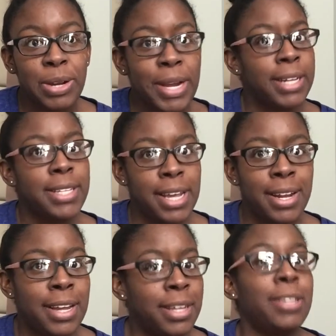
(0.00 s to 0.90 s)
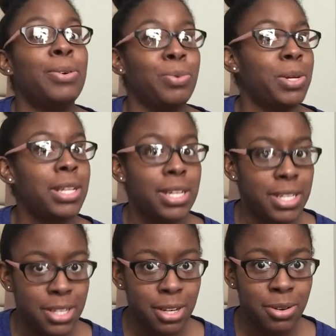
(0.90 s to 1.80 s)
I decided I need to really get
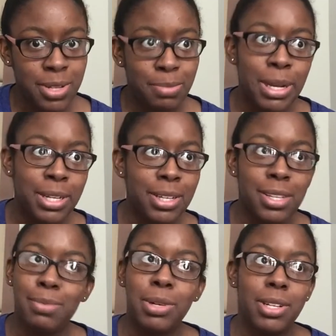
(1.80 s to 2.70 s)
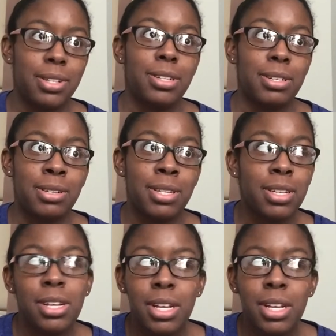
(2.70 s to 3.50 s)
serious about this because